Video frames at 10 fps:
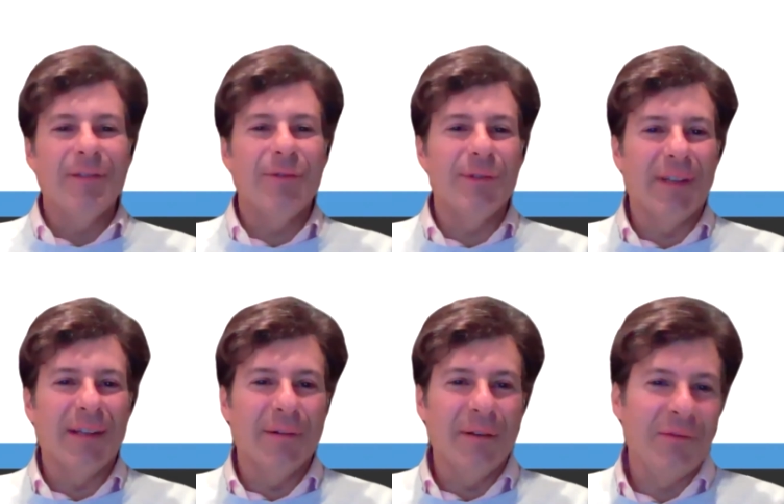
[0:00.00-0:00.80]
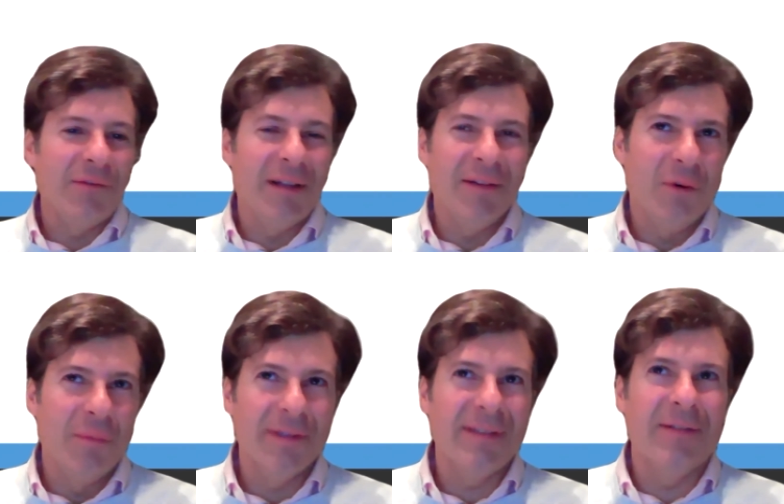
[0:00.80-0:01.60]
interesting. It
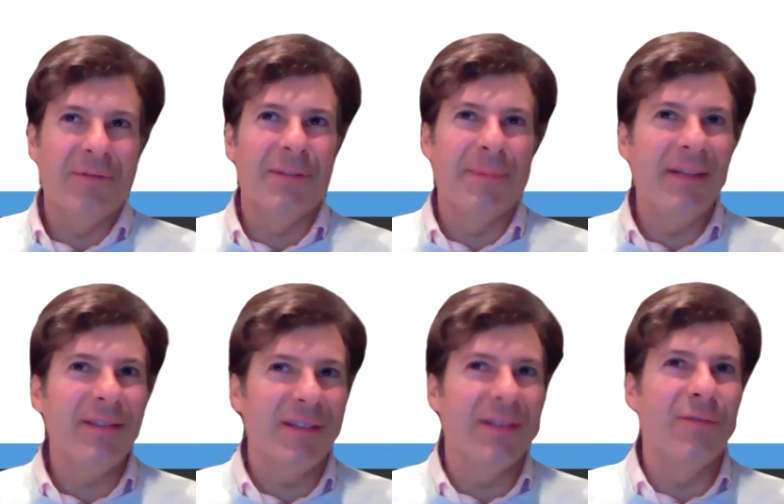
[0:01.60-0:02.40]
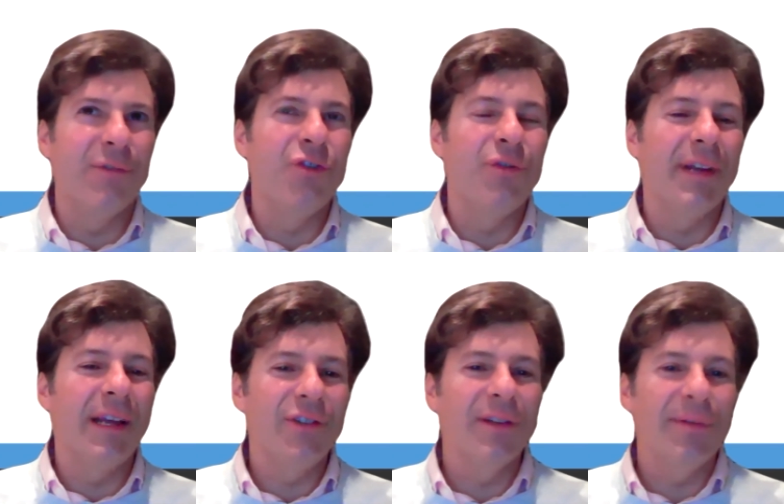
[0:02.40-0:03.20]
almost speaks to the
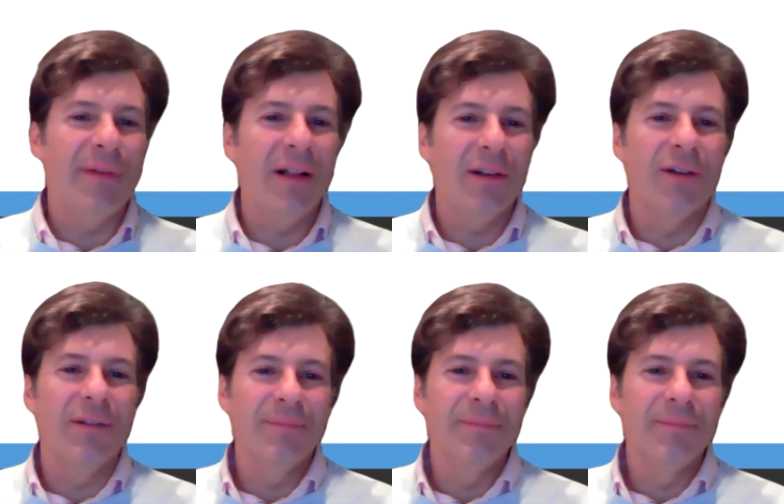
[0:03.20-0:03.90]
rejuvenation of the follicle.